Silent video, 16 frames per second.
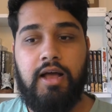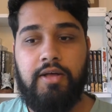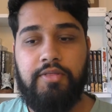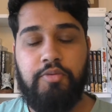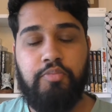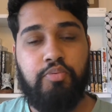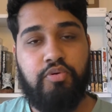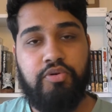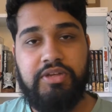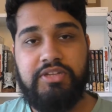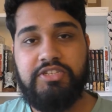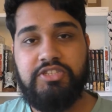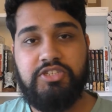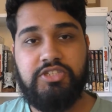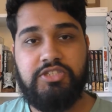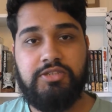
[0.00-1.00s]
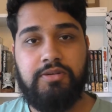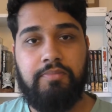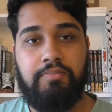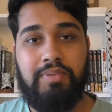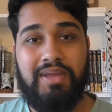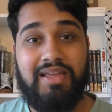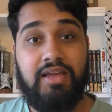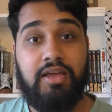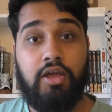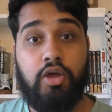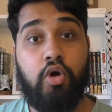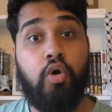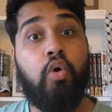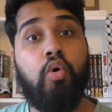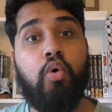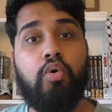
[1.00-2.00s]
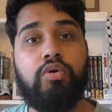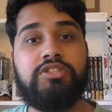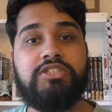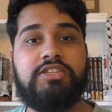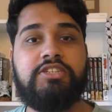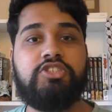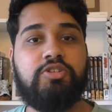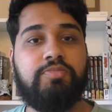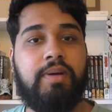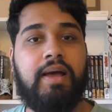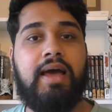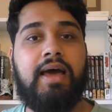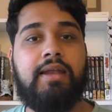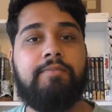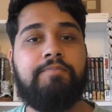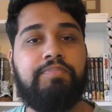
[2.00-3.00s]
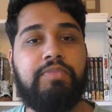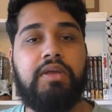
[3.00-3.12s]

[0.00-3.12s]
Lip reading: the priests being caught in Japan.